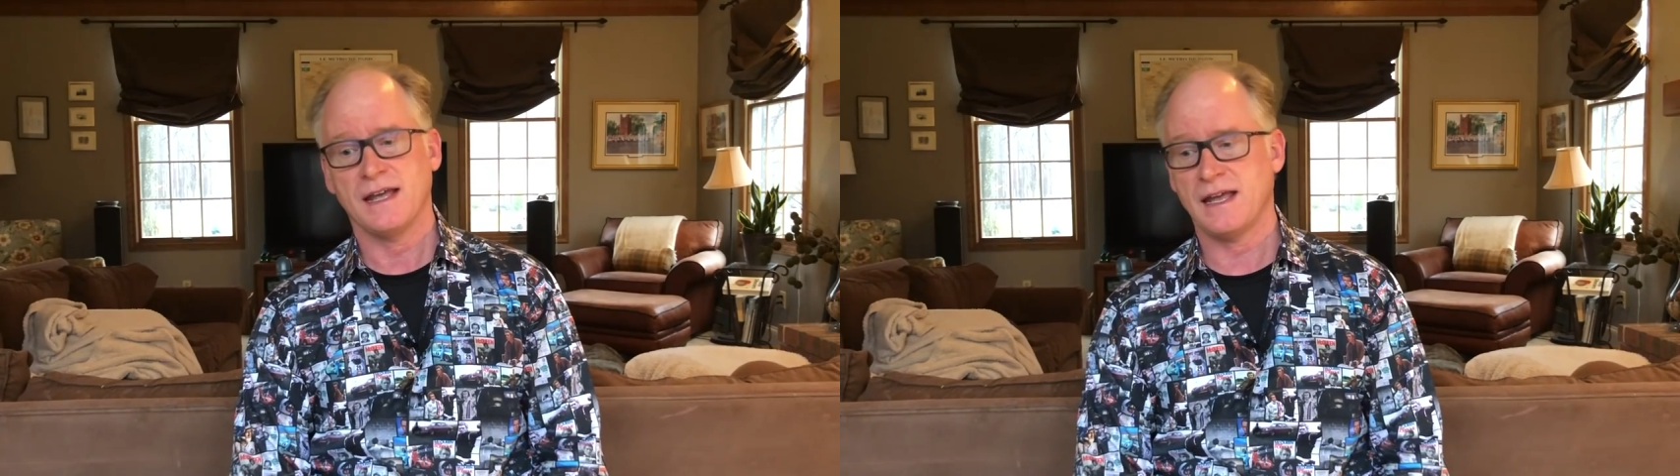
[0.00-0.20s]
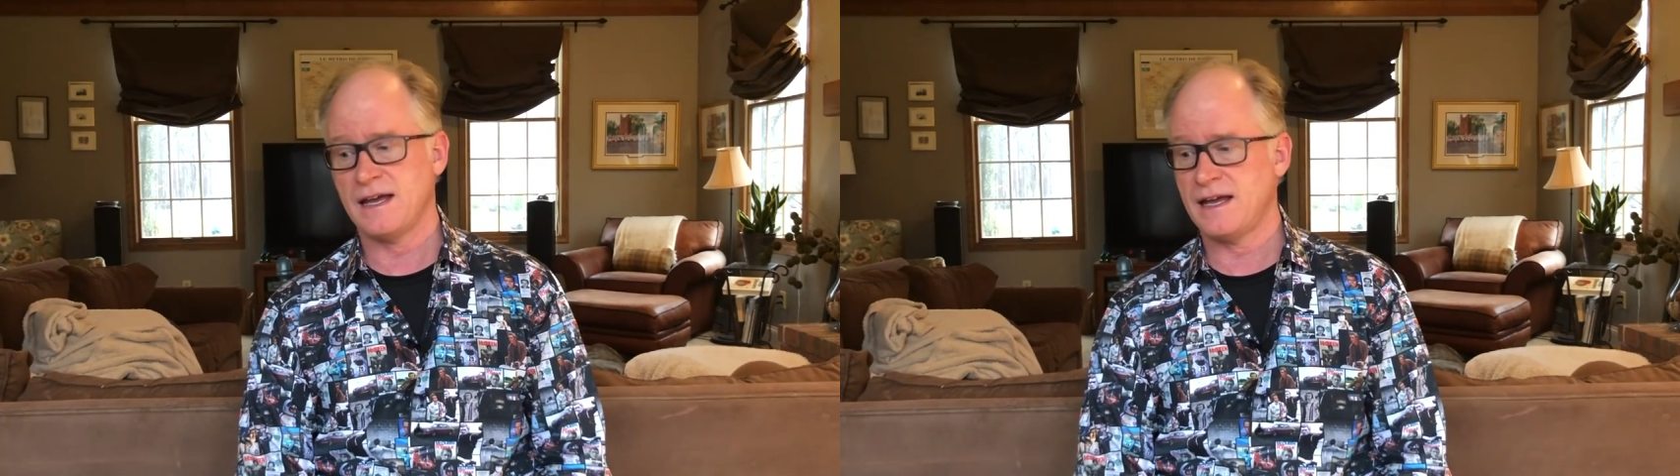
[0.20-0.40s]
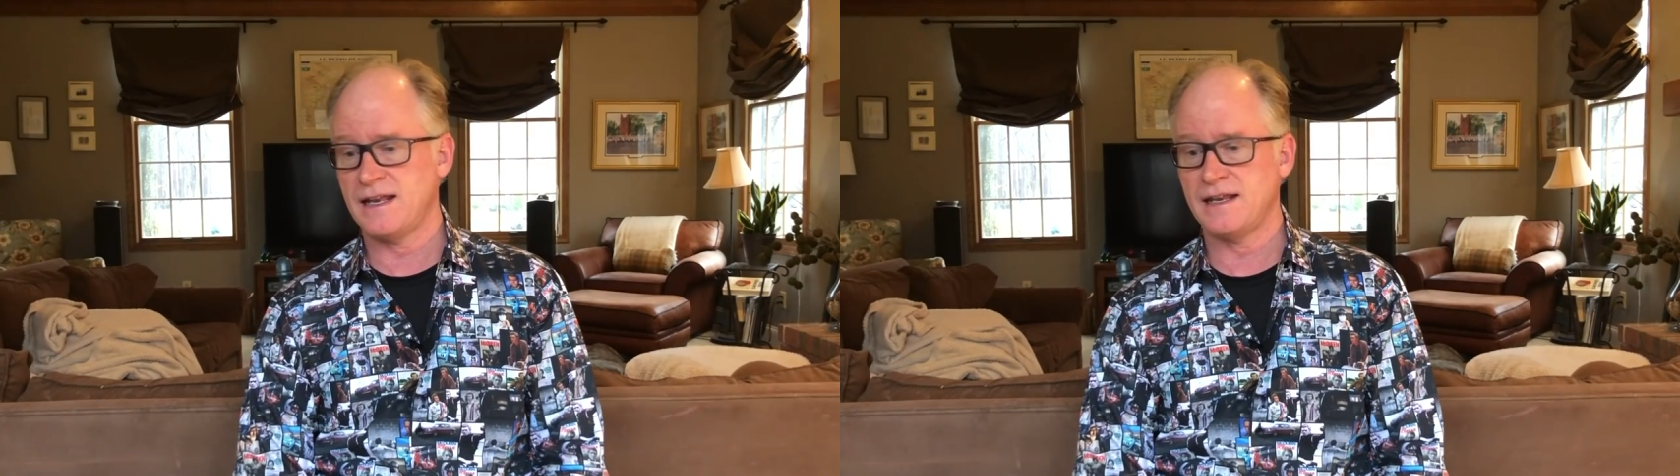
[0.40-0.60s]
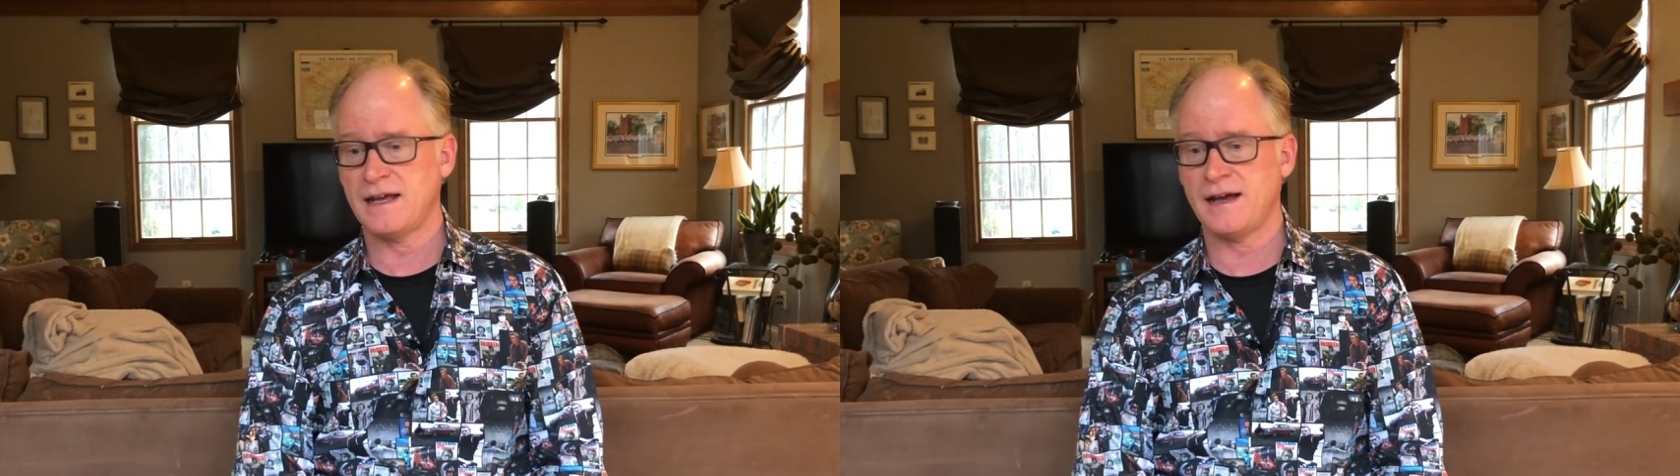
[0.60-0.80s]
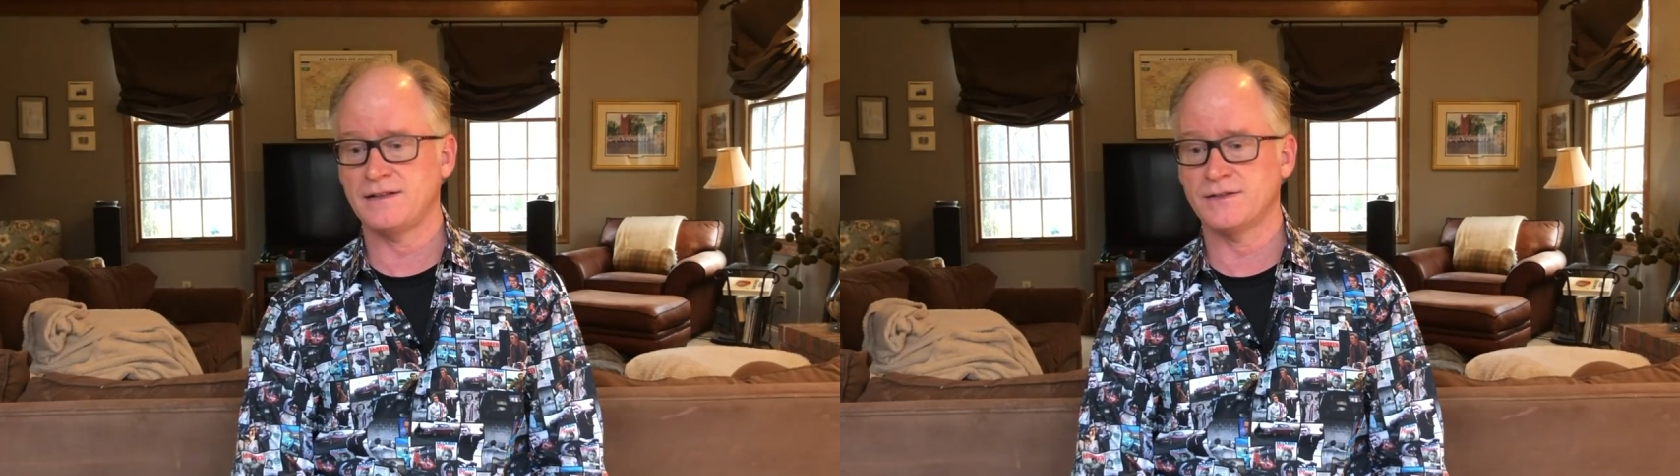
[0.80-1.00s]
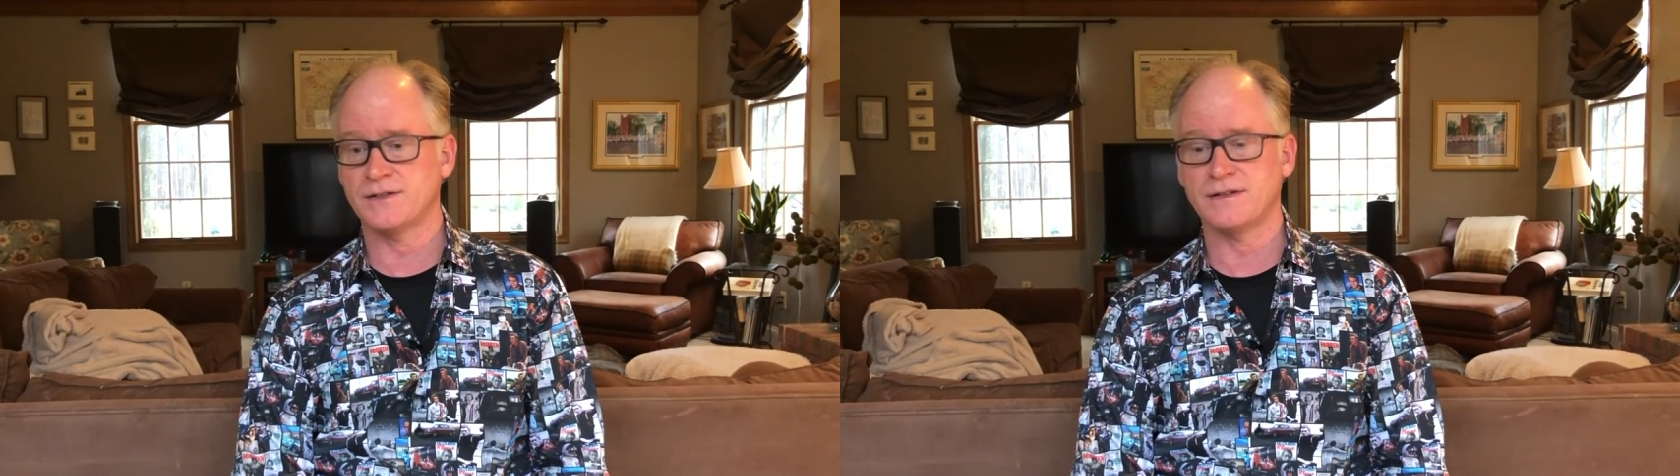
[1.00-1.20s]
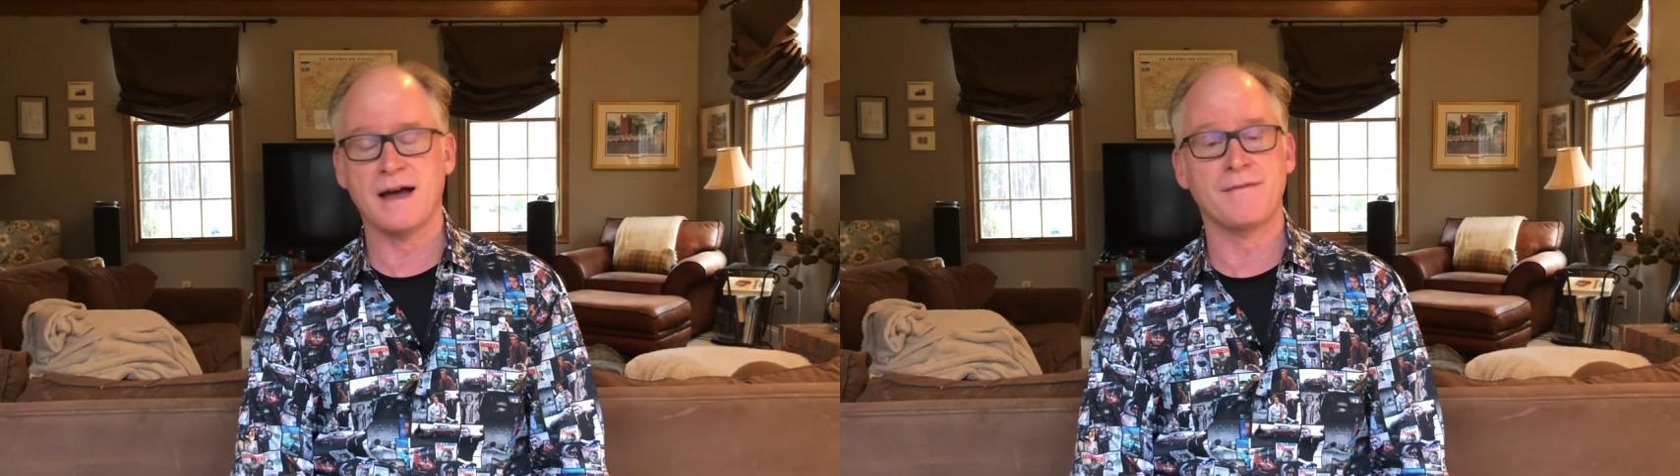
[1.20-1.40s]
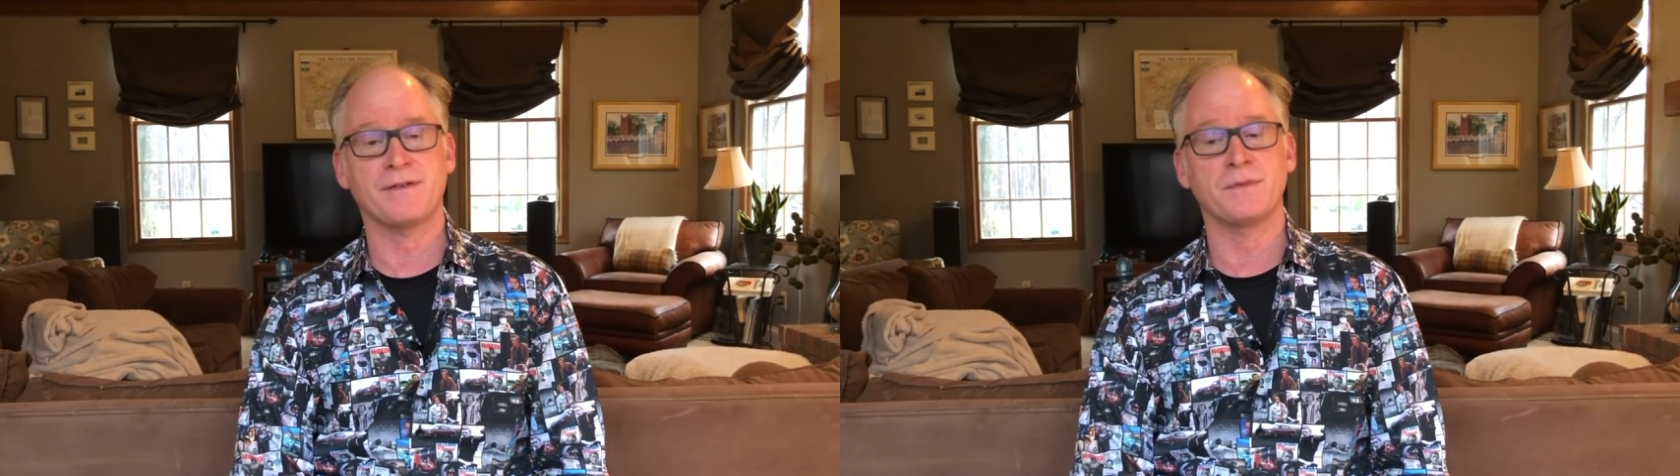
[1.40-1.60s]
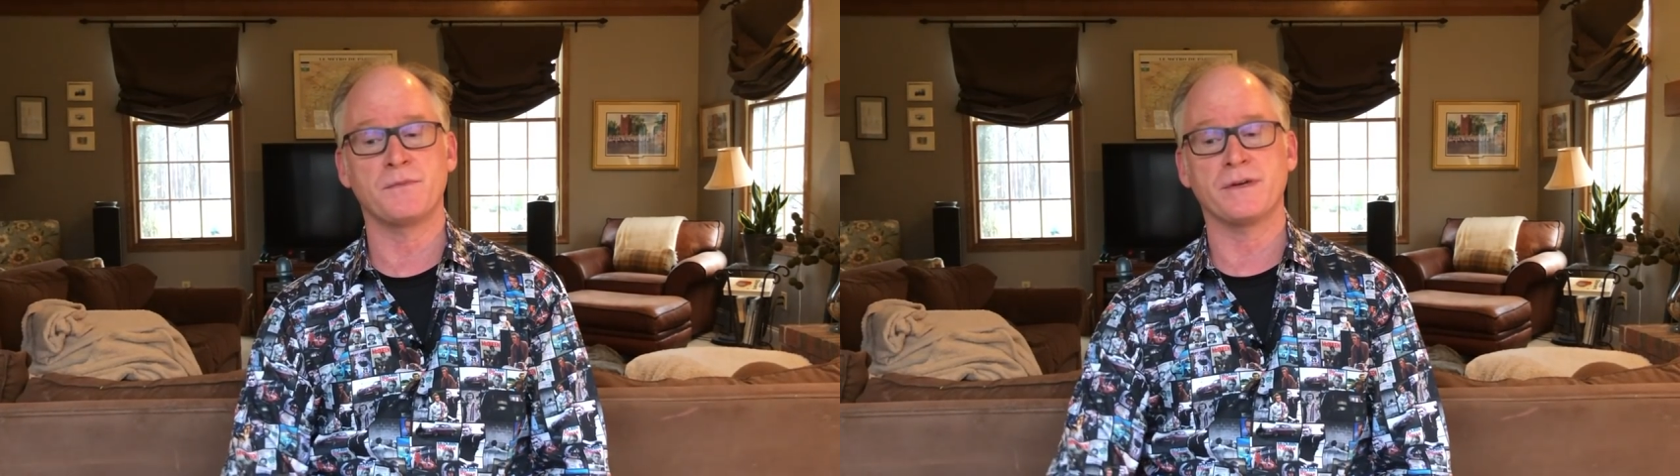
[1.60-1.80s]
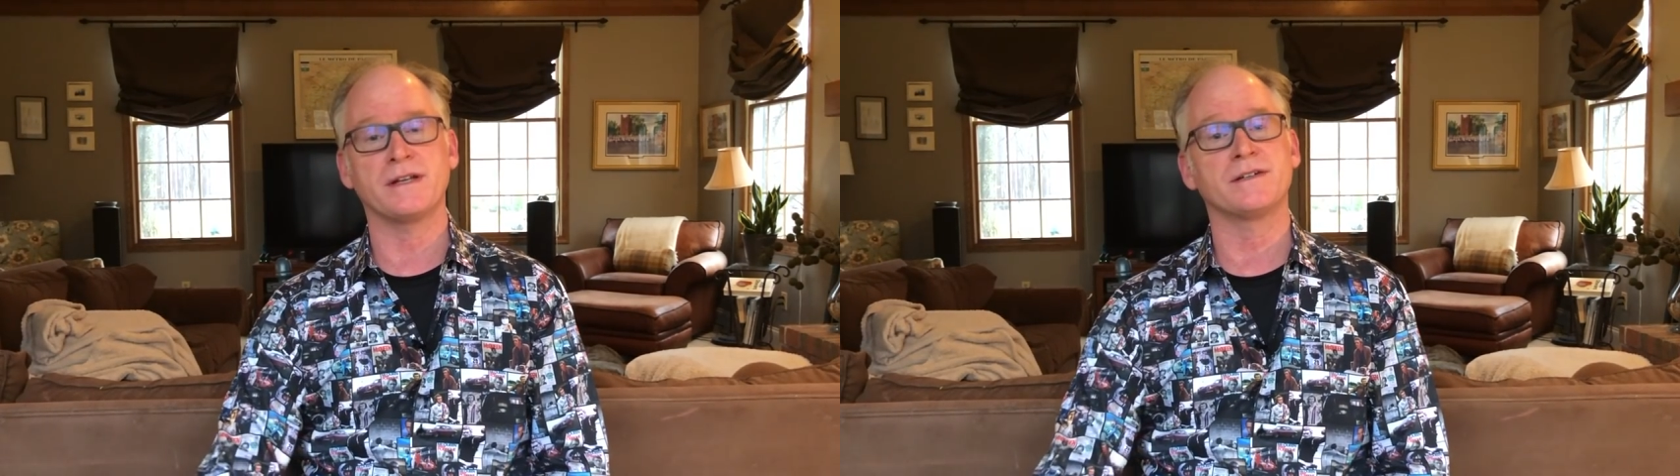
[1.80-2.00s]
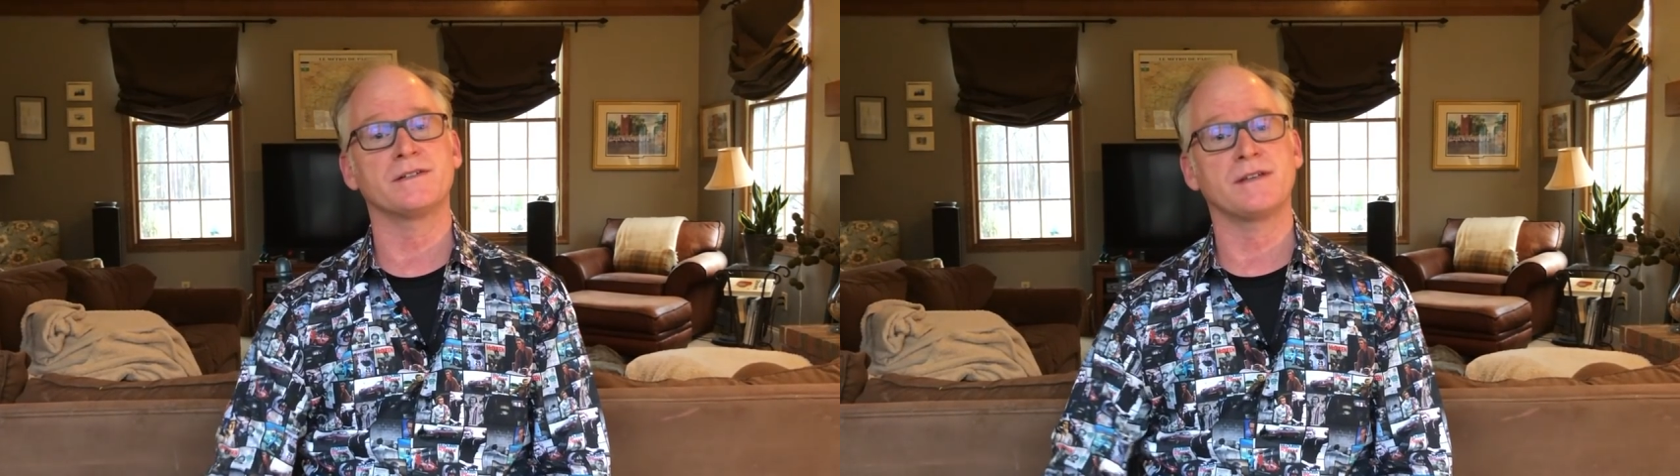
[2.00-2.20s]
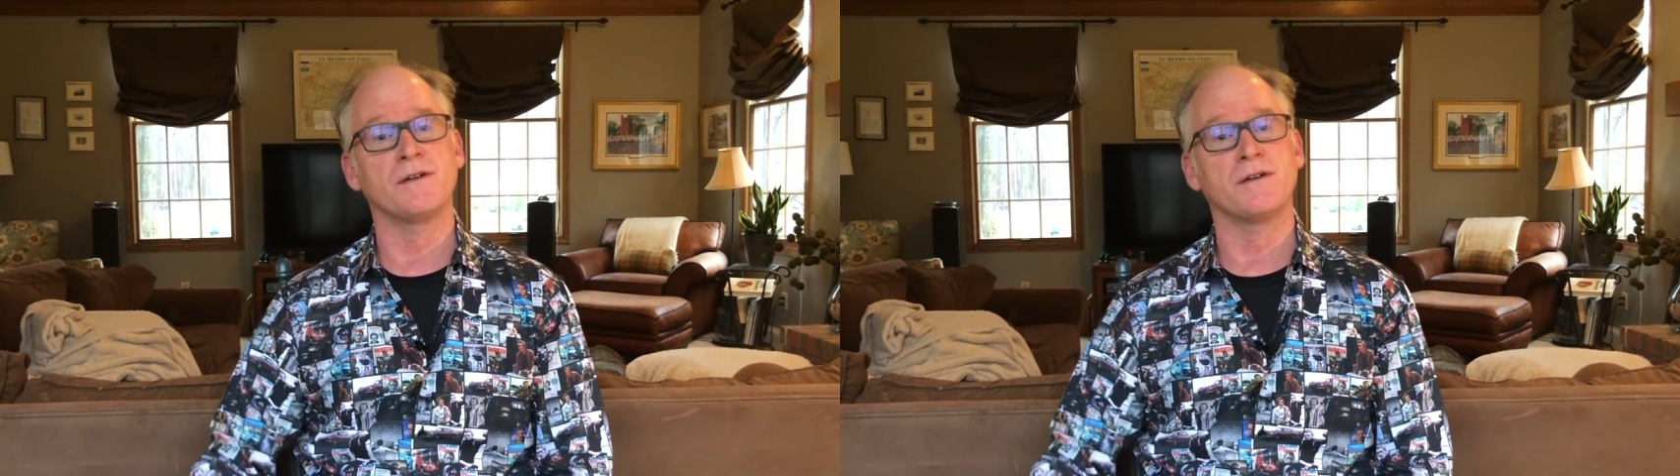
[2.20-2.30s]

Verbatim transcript: and I learned a lot from the breeders